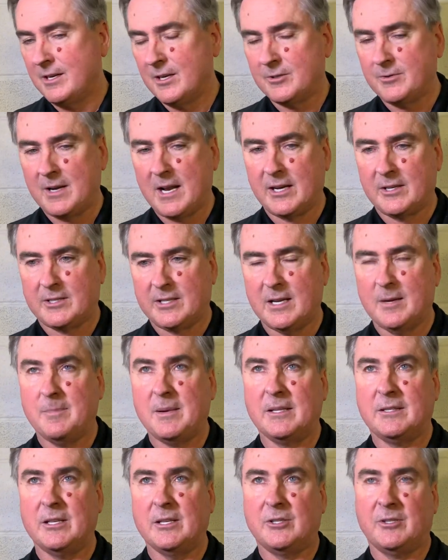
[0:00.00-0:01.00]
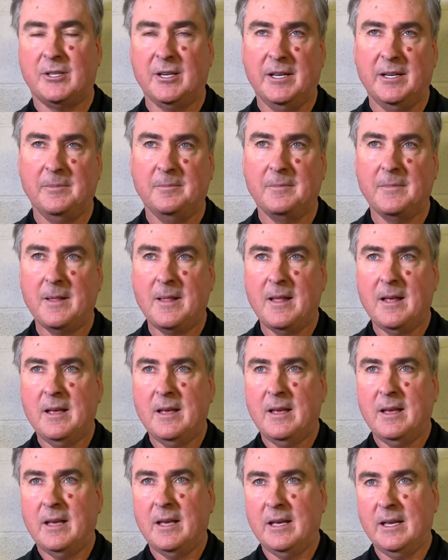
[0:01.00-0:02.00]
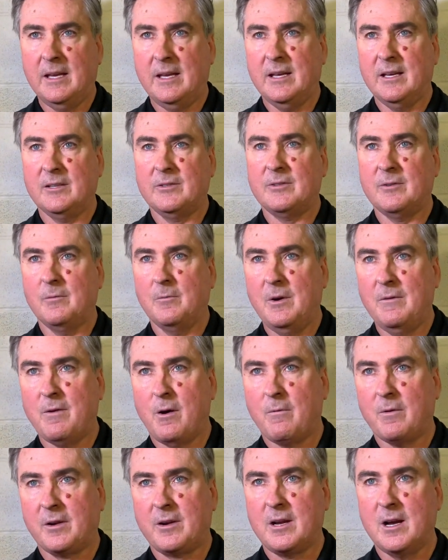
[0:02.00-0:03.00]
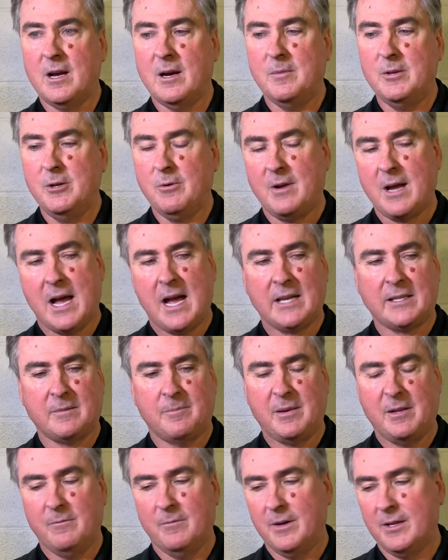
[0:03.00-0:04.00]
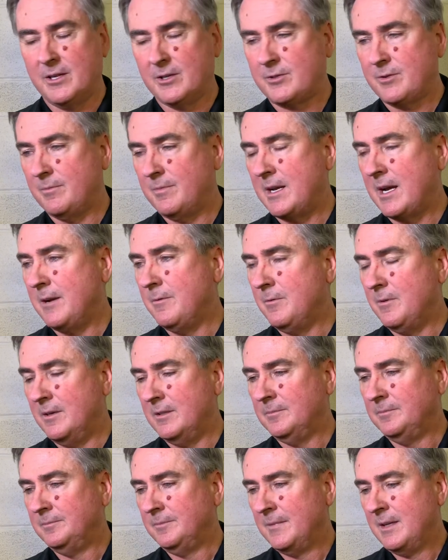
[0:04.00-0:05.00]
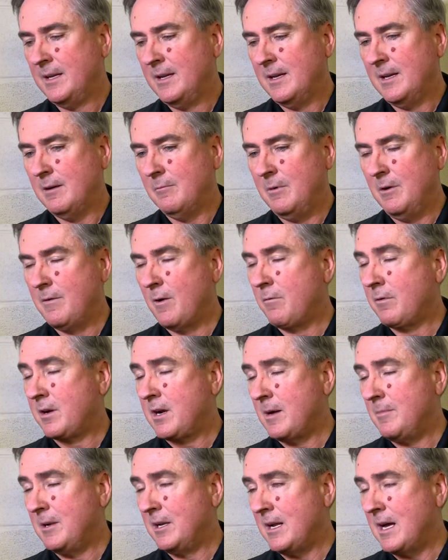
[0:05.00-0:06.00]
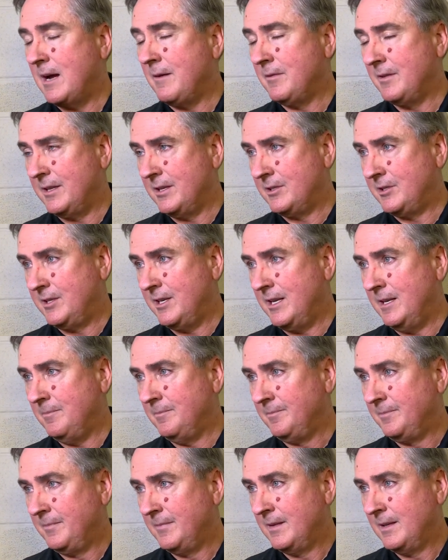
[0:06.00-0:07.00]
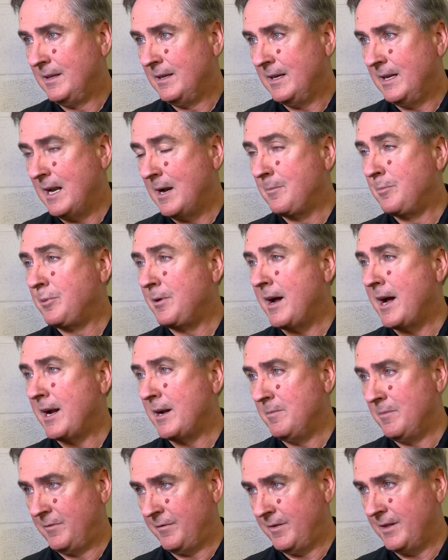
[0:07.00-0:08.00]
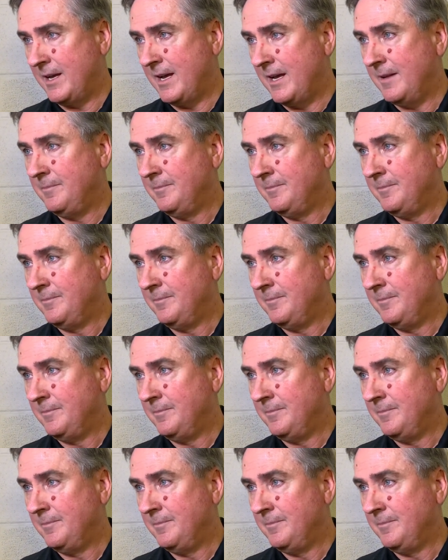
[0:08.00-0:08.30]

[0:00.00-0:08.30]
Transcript: Here's what I can say about this team is we've overcome, and you guys have been with us from day one. We've overcome a lot with this team and I'm proud of them for that.